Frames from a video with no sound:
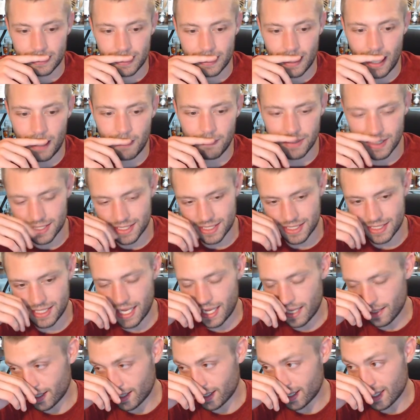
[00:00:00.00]
I'm going to
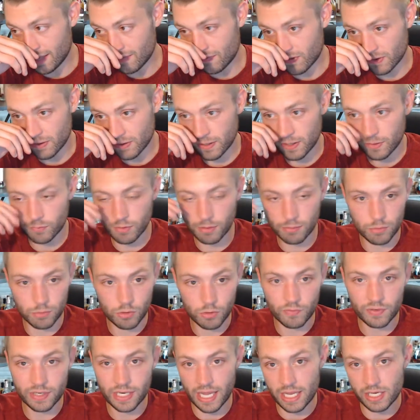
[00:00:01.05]
say, like, if they're going to
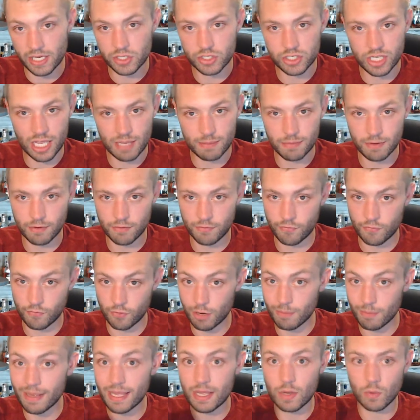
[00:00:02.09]
remove an age statement
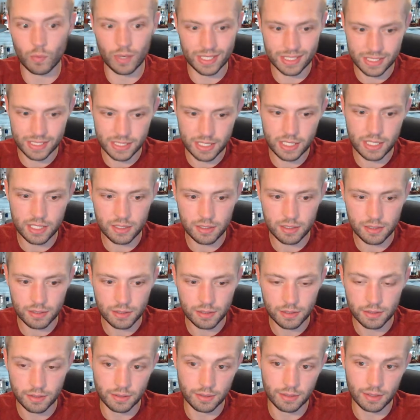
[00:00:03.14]
from a whiskey,
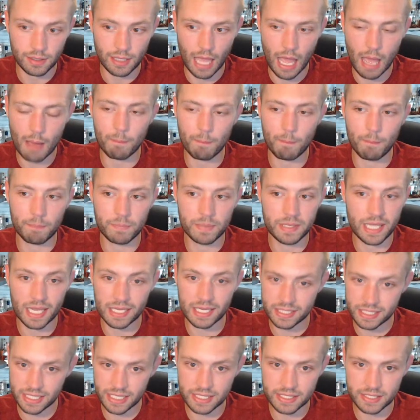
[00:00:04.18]
I'm
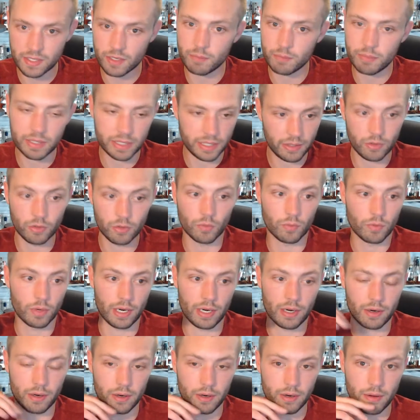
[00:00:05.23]
guessing it's going to be Eagle
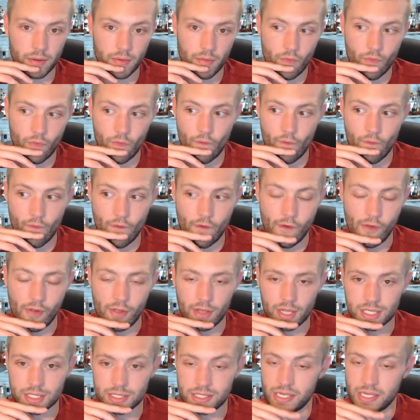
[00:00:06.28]
Rare.
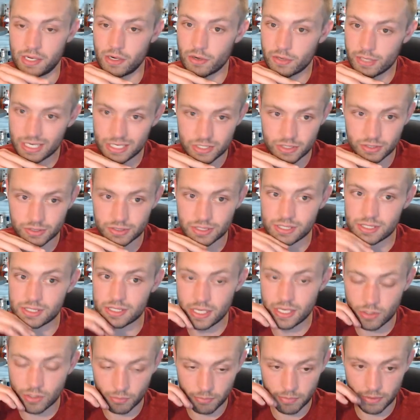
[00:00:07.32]
Because they already took the
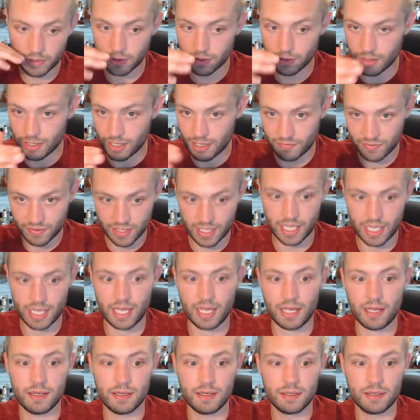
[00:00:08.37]
single barrel off of that.